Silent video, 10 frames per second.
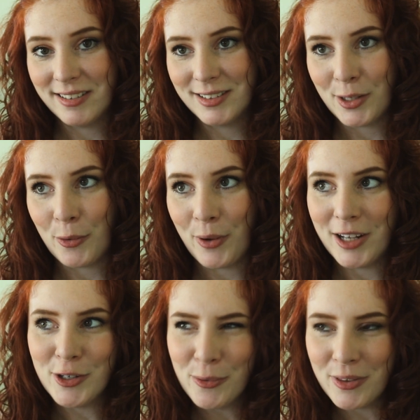So I
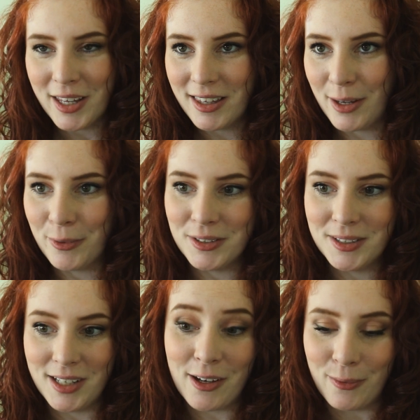don't think that we're
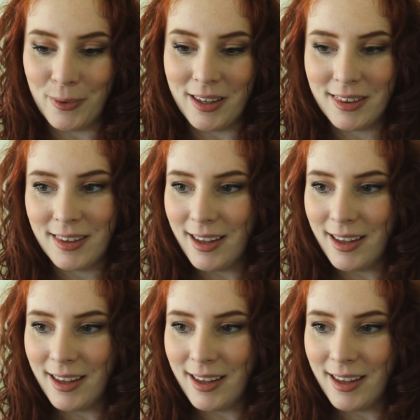stuck with